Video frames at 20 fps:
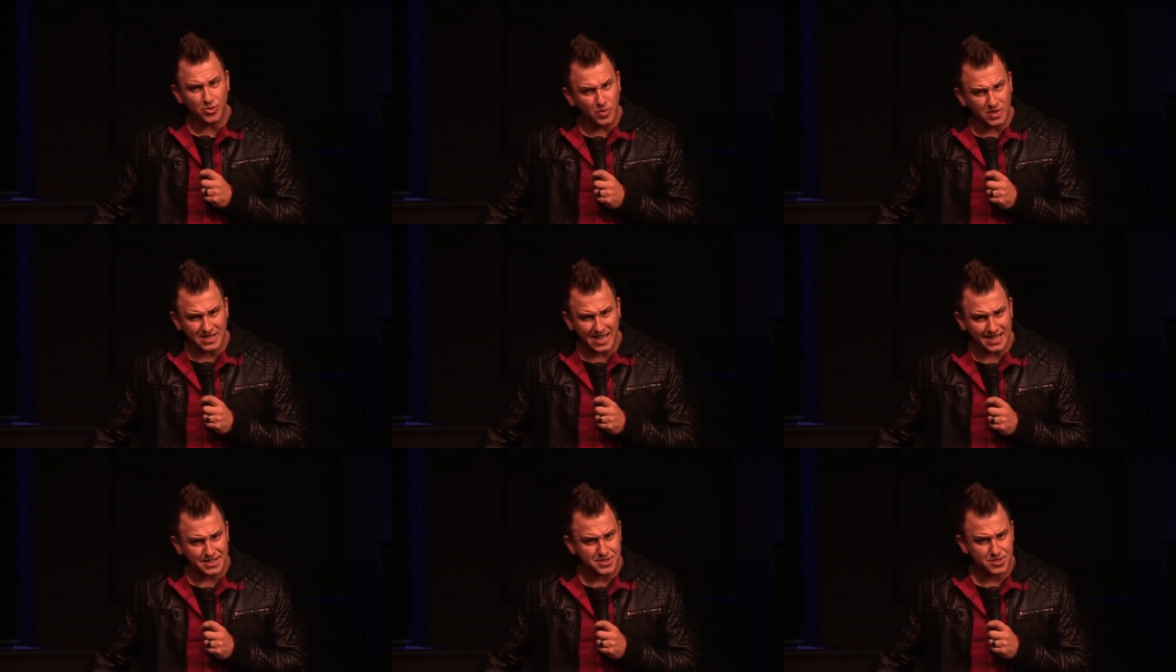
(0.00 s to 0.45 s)

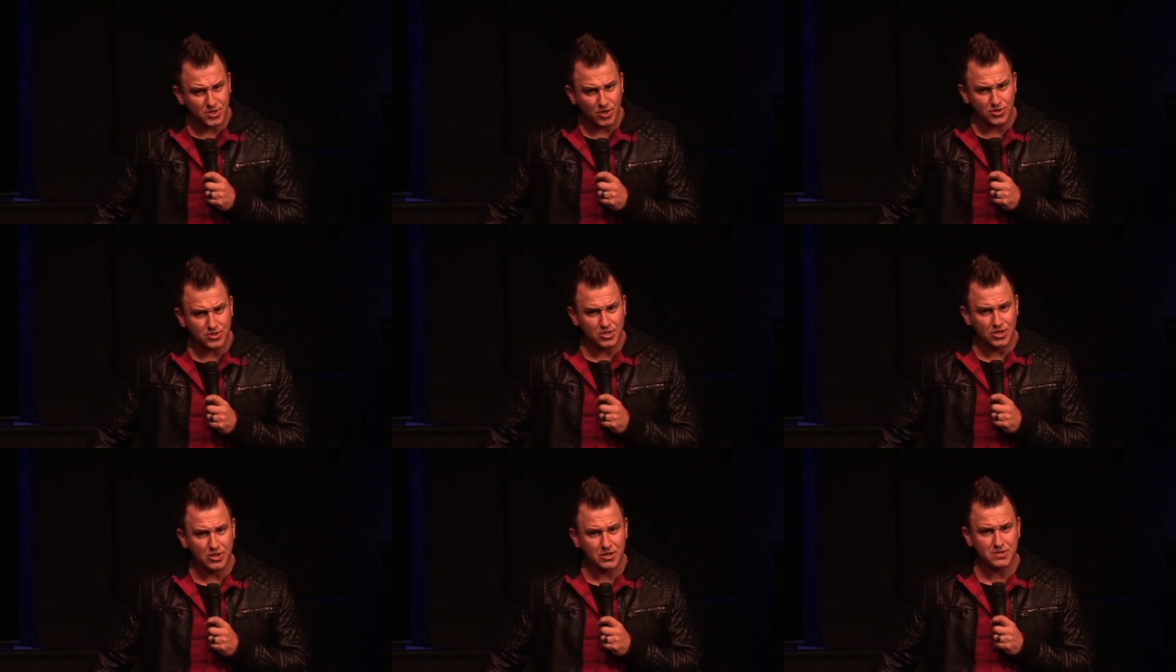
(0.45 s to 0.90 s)
what that
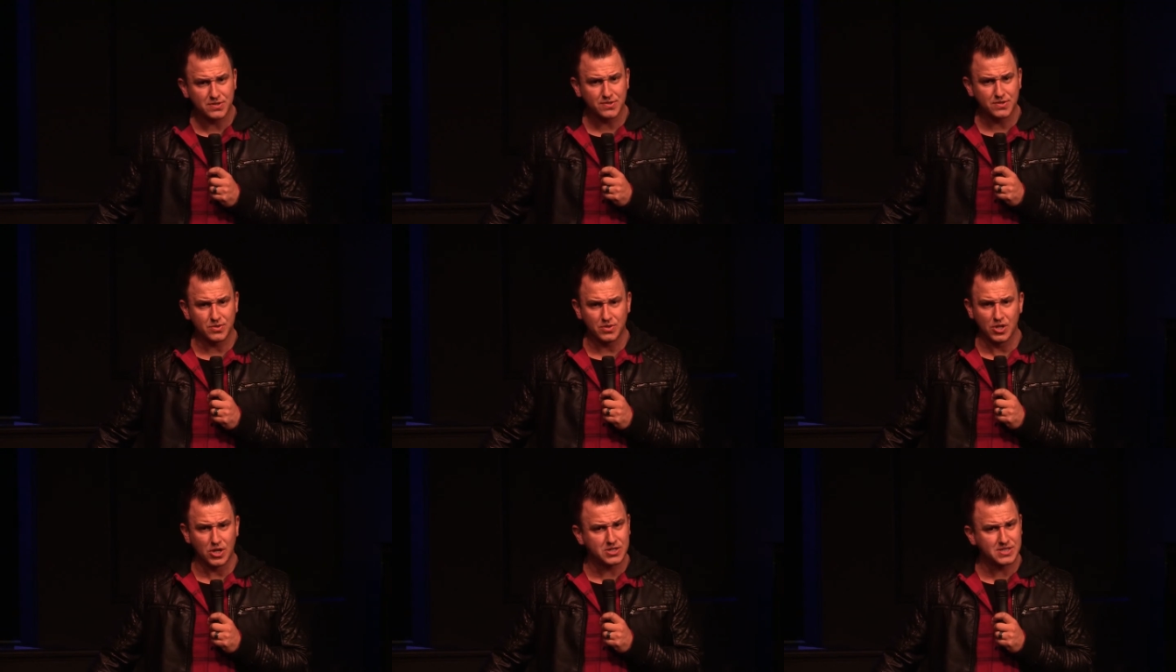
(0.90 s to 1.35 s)
search looks,
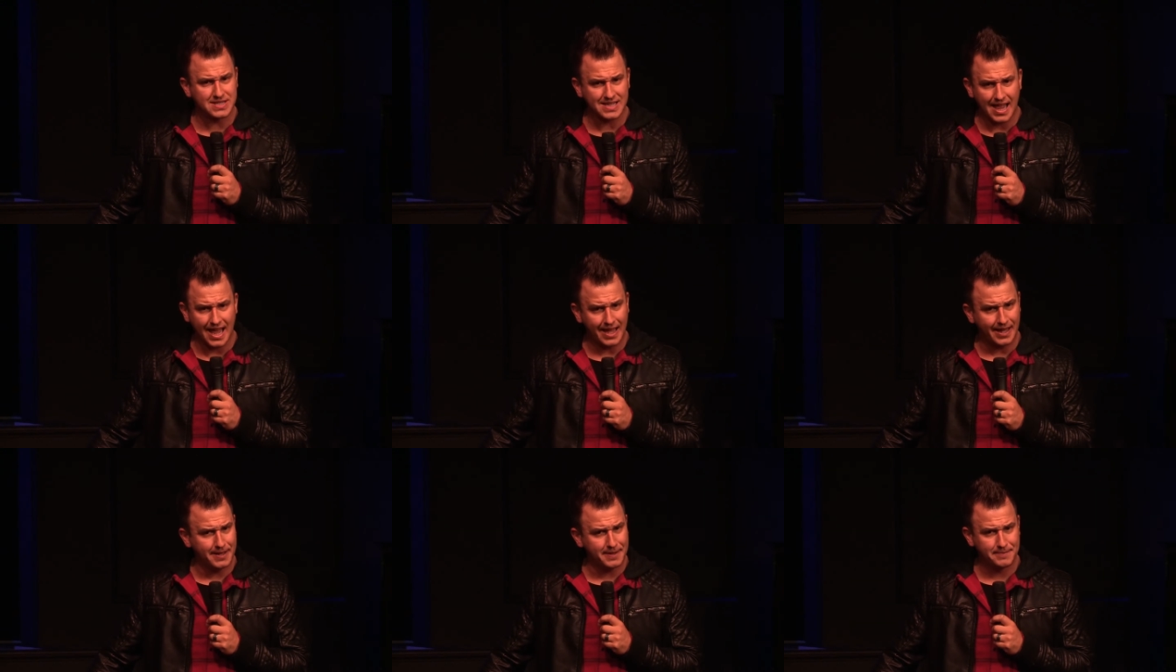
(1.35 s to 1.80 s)
looks
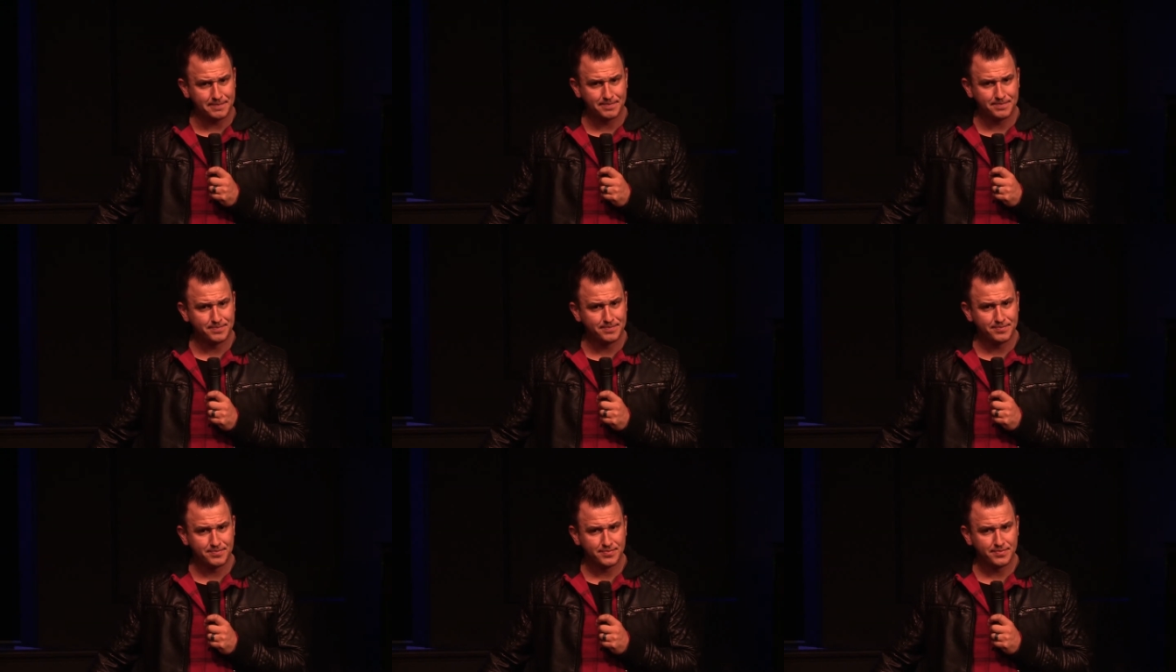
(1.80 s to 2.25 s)
like.
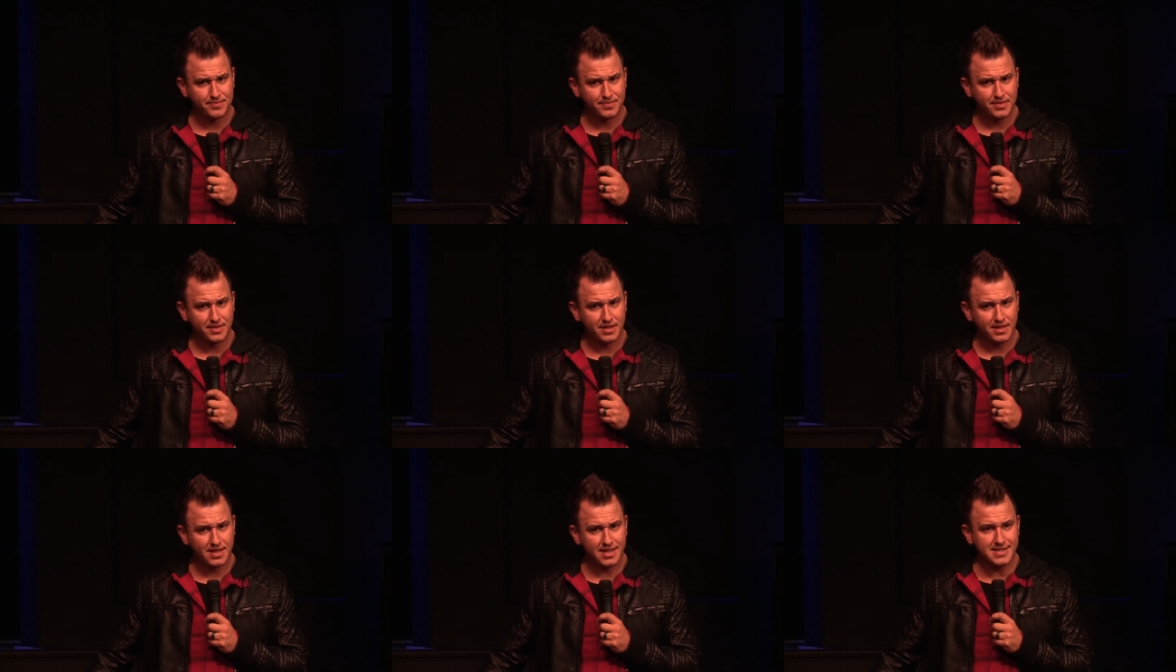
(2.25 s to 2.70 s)

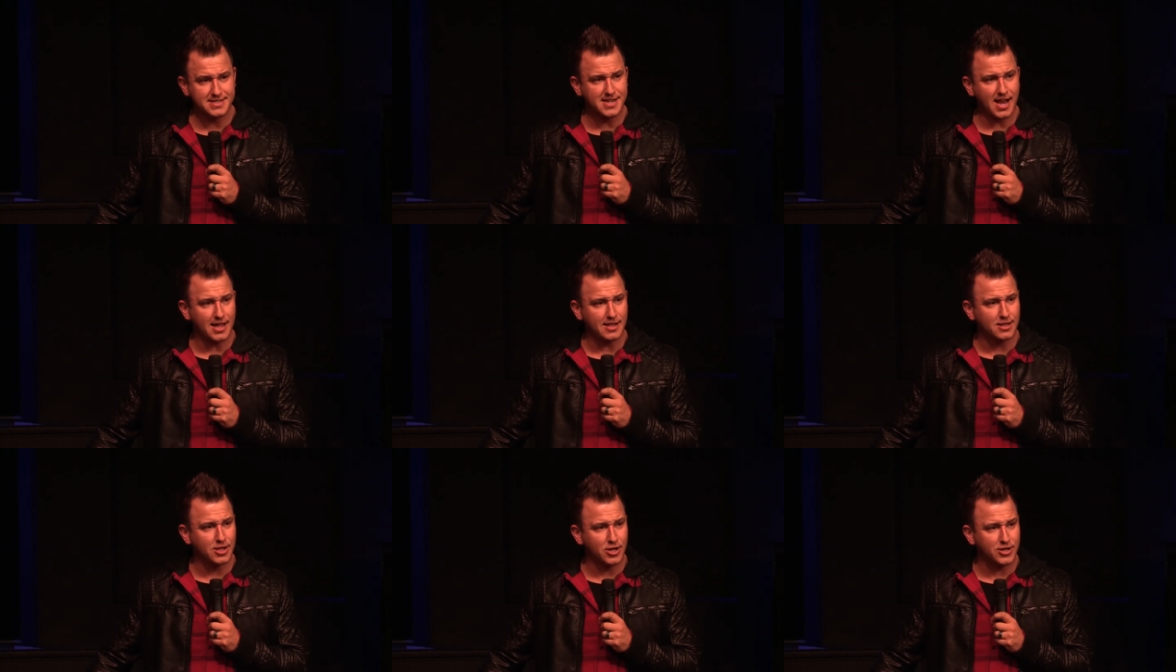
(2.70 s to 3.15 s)
He's
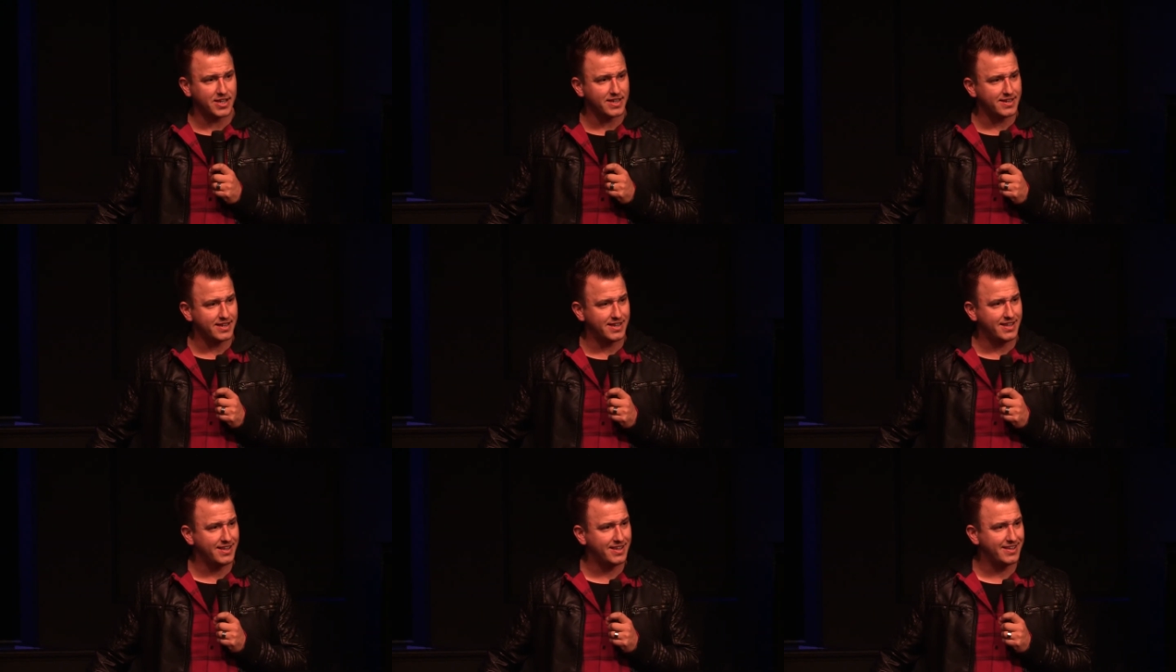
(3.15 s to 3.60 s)
not looking,